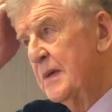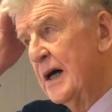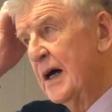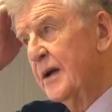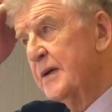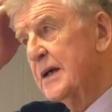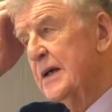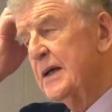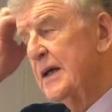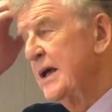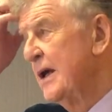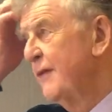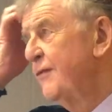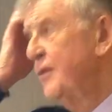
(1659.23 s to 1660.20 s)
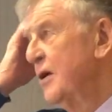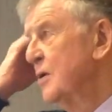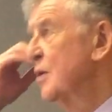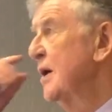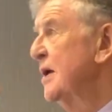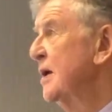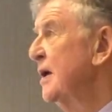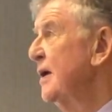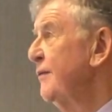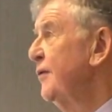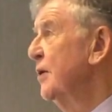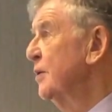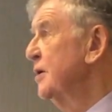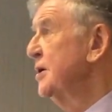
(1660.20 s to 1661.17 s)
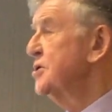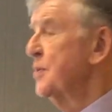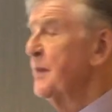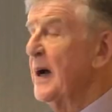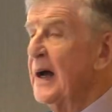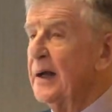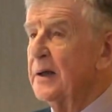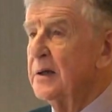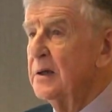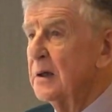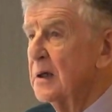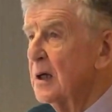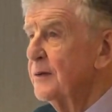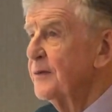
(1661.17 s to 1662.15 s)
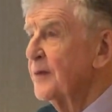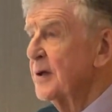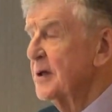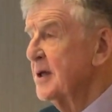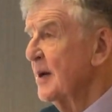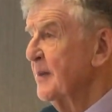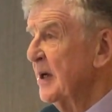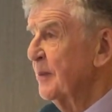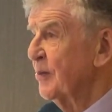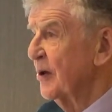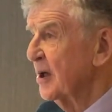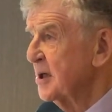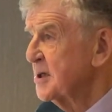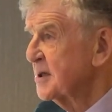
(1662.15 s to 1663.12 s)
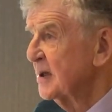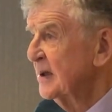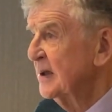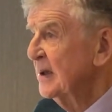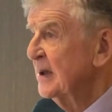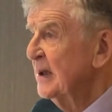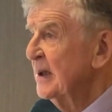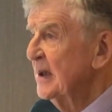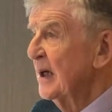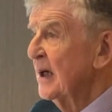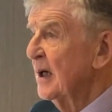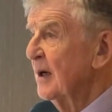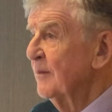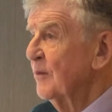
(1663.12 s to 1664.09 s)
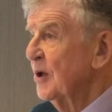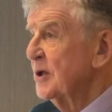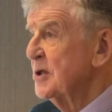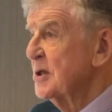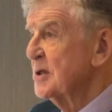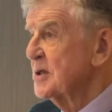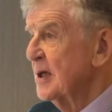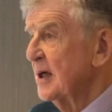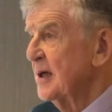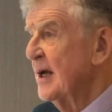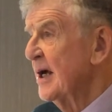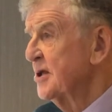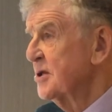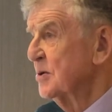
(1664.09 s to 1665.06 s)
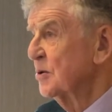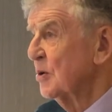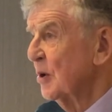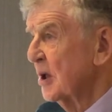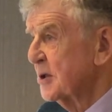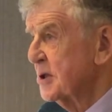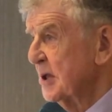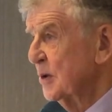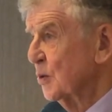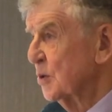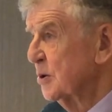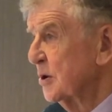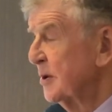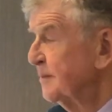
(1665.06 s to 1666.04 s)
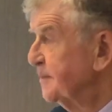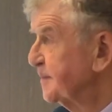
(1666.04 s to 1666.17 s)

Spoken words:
And if you're in Japan and you go for the Deming Prize, which is their National Quality Award.